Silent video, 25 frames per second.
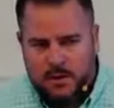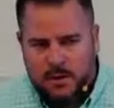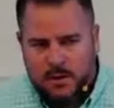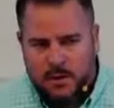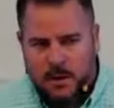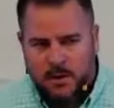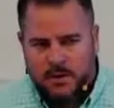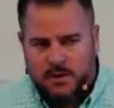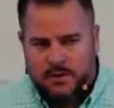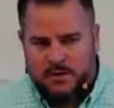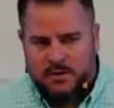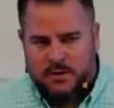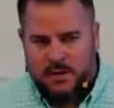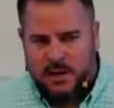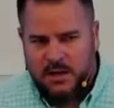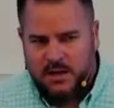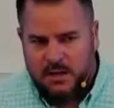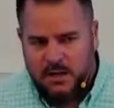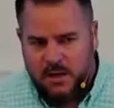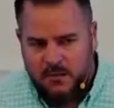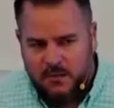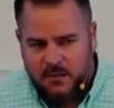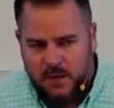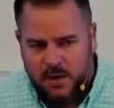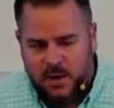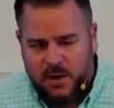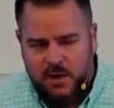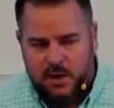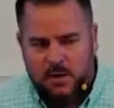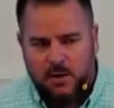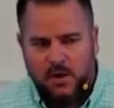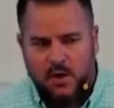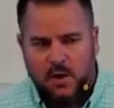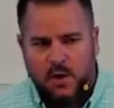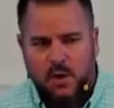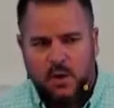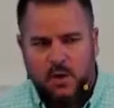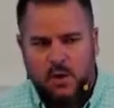understanding of where you
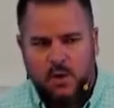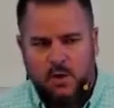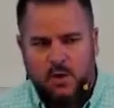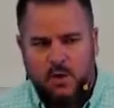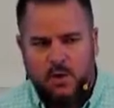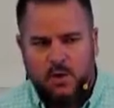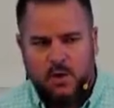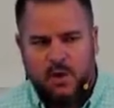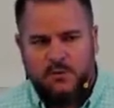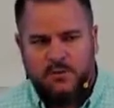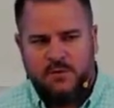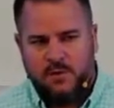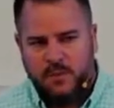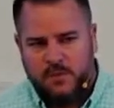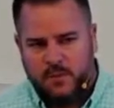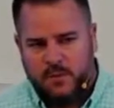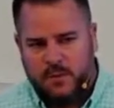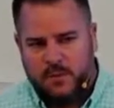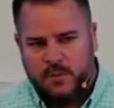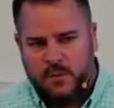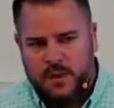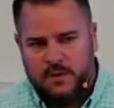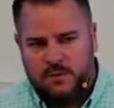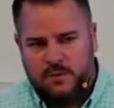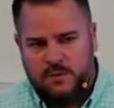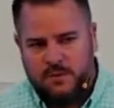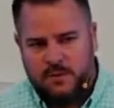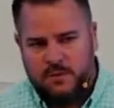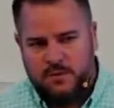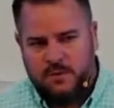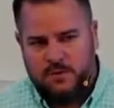are or if you will be rescued.